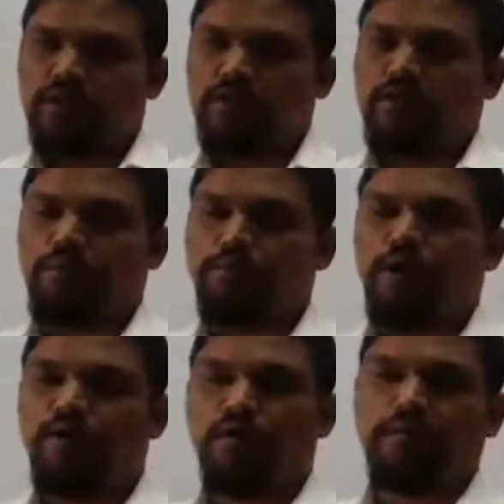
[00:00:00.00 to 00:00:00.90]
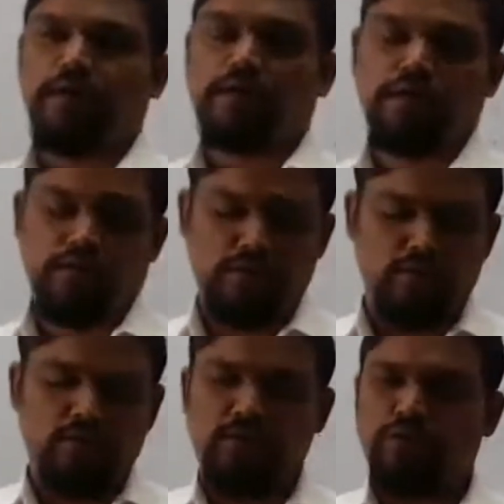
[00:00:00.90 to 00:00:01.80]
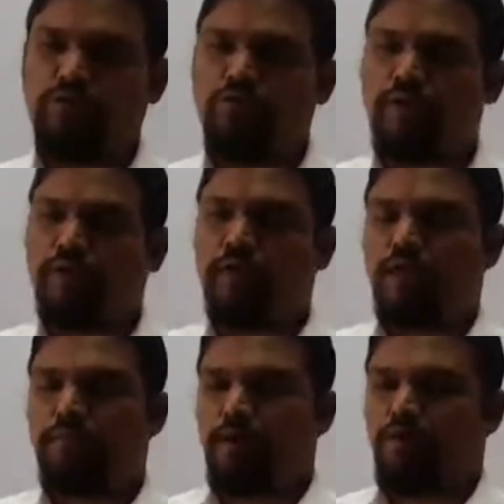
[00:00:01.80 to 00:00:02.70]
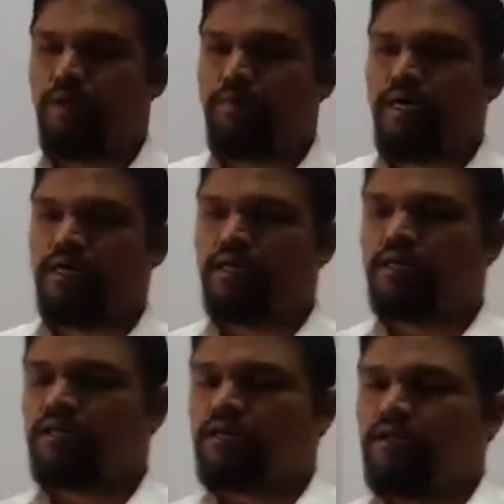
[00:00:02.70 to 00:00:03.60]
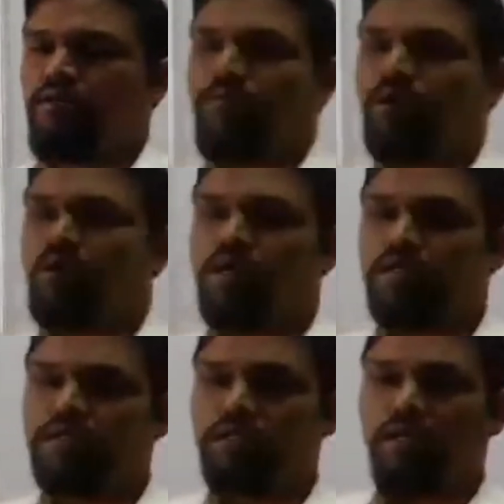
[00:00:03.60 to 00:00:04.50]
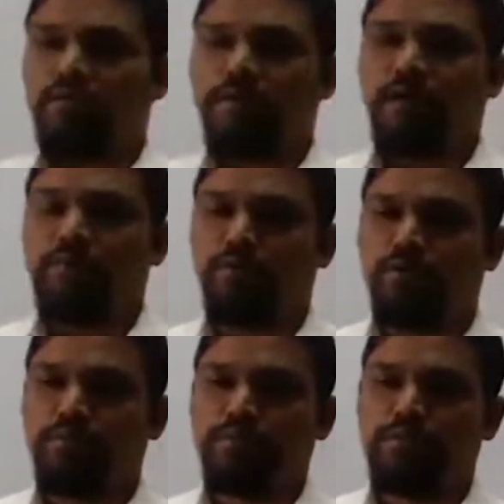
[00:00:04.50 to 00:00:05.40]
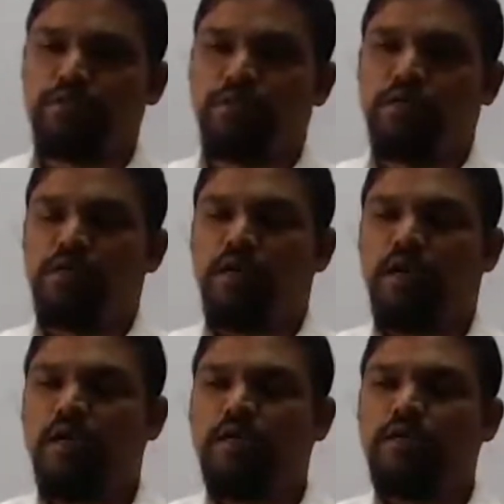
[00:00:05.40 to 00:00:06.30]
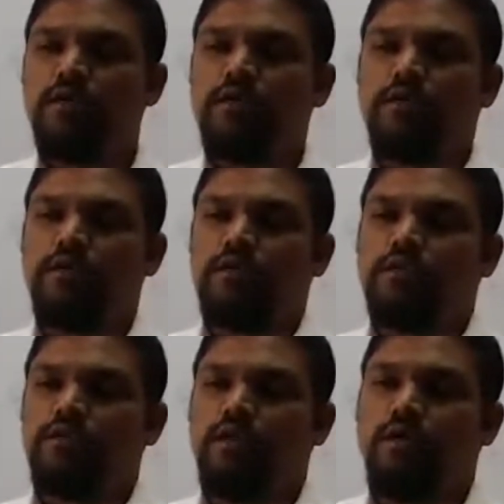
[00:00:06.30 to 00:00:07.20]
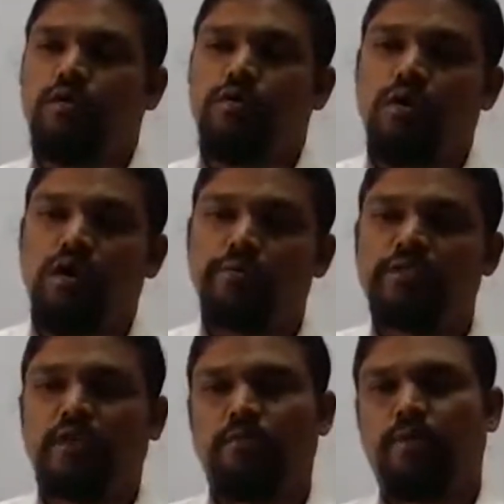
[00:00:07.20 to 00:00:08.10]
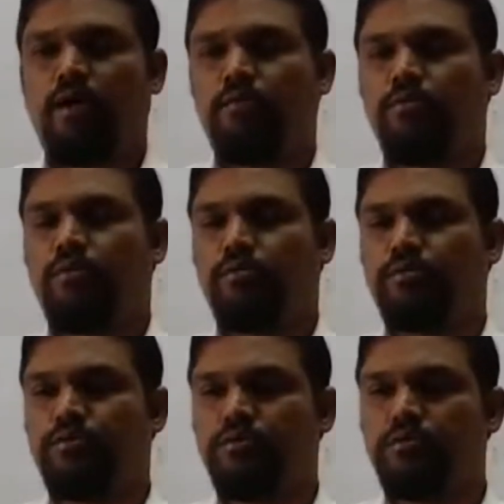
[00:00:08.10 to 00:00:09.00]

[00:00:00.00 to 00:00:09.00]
empowerment, women empowerment, what are the self-help groups and the role of self-help groups.